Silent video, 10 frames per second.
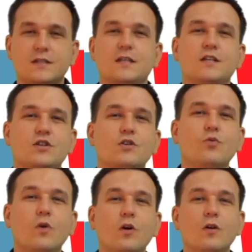session
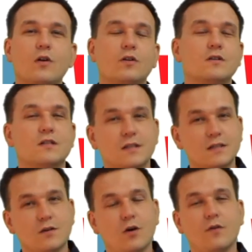will
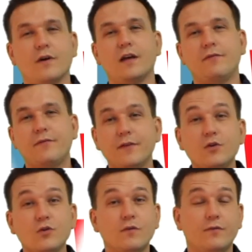consist of a
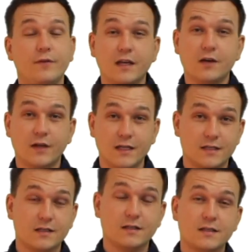few video
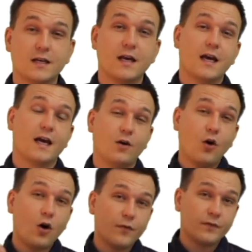lessons, and
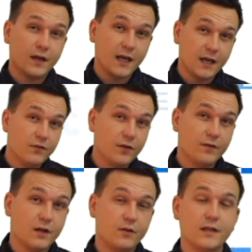after every
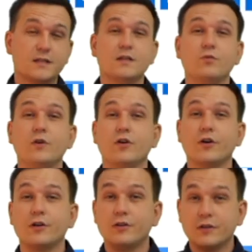video lesson we are
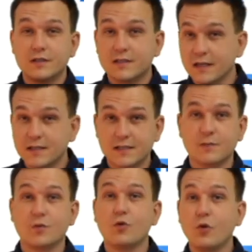going to discuss
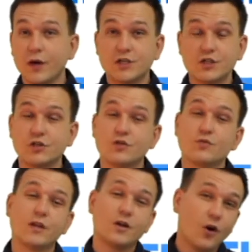some questions
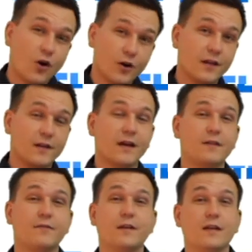regarding that
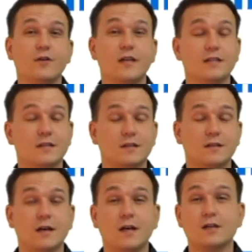video lesson.
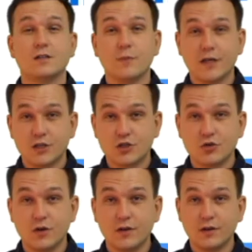So make
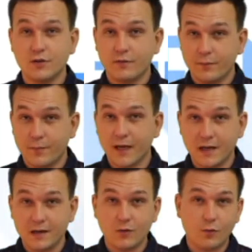sure that you have a
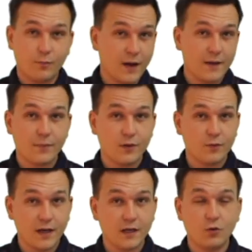pen or paper
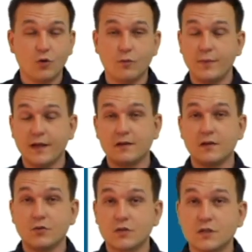ready, or better,
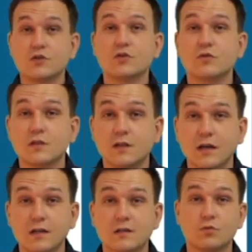your social
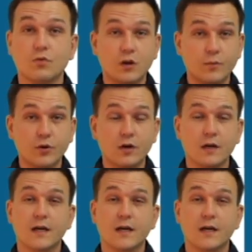science workbook,